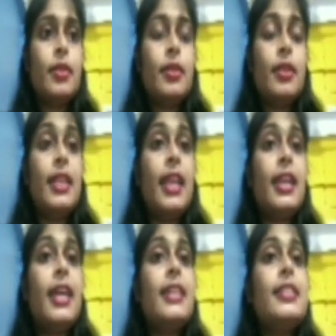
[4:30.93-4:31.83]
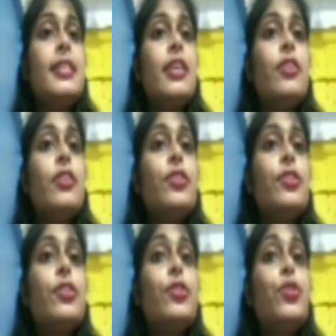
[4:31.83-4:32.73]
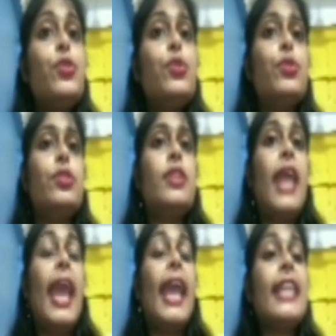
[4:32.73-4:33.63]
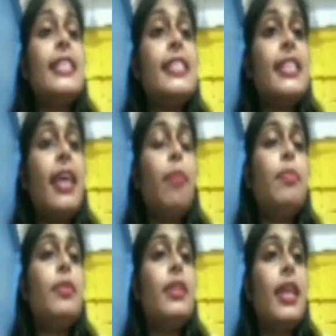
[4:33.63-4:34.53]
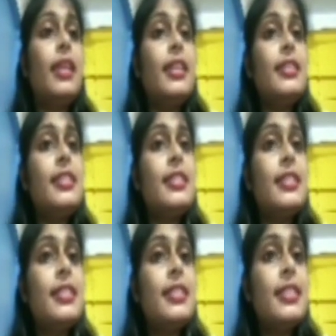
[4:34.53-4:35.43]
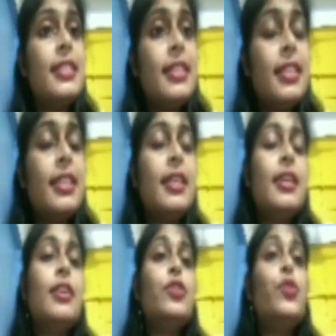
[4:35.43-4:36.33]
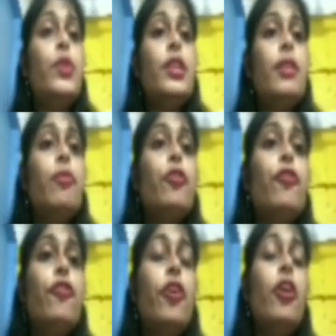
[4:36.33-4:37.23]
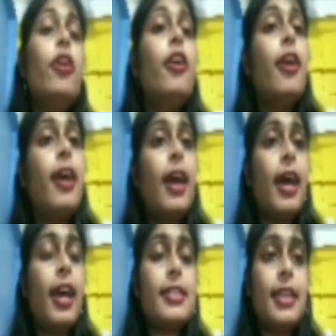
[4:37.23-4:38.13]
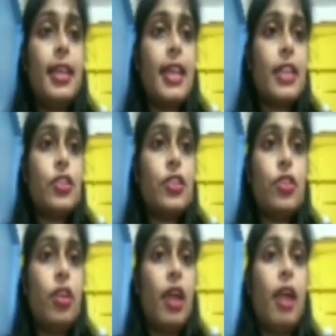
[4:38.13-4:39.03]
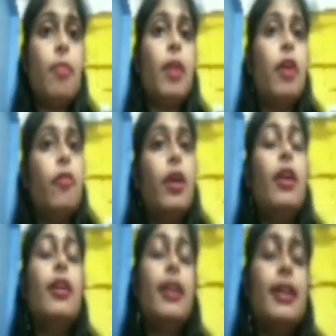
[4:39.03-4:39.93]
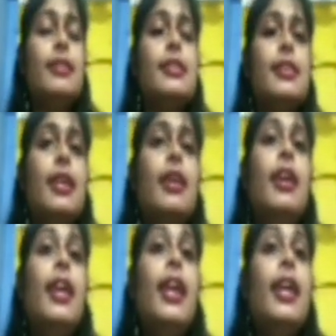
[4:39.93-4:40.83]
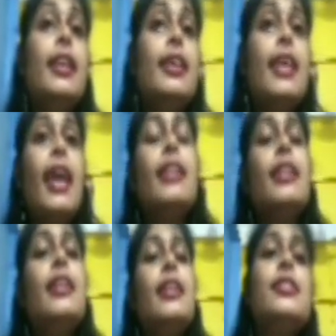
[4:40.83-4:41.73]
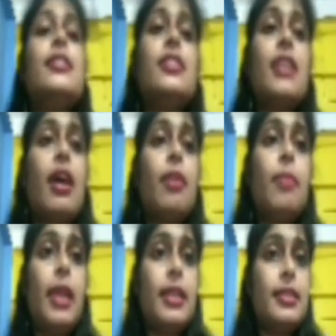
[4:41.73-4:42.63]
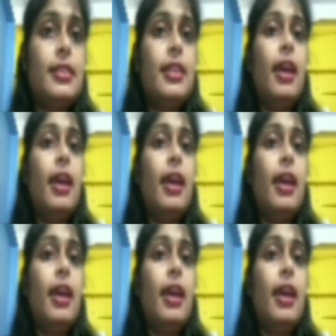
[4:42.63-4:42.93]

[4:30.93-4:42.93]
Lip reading: that culture also should accept that is suitable for us. It does not harm our culture. That is termed as the